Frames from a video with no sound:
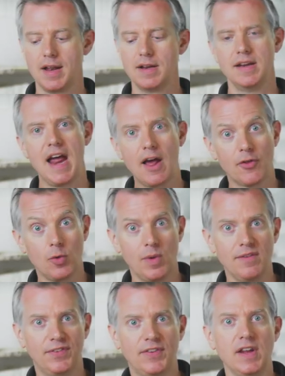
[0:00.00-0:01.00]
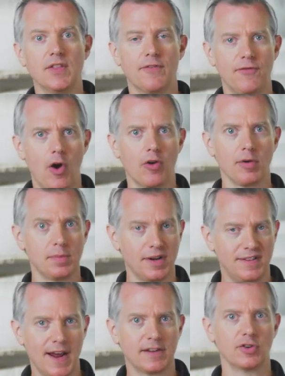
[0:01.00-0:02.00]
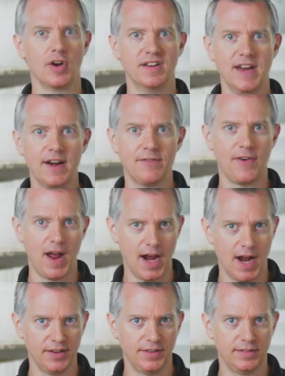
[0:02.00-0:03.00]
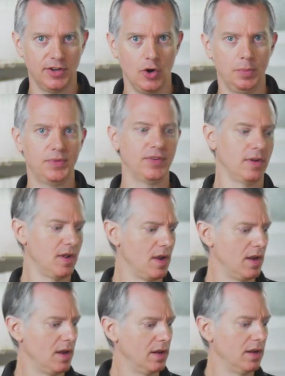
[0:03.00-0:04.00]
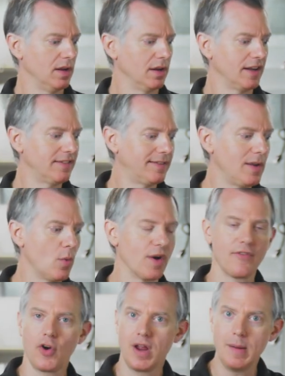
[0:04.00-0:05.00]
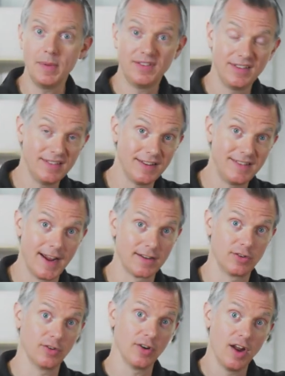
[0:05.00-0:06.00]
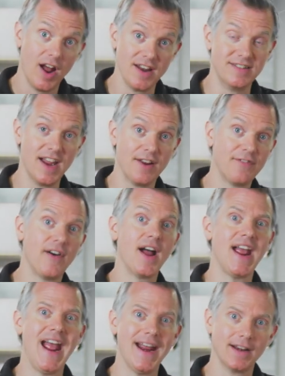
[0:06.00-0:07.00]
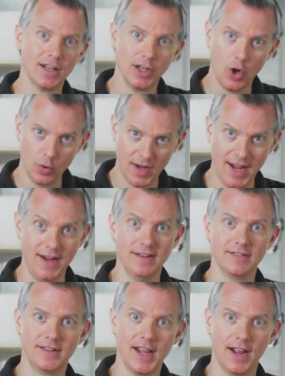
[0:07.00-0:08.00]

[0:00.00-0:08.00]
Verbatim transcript: Now that we've seen the fulcrum detector identify isotopes, Let's see one of our imaging detectors identify and locate the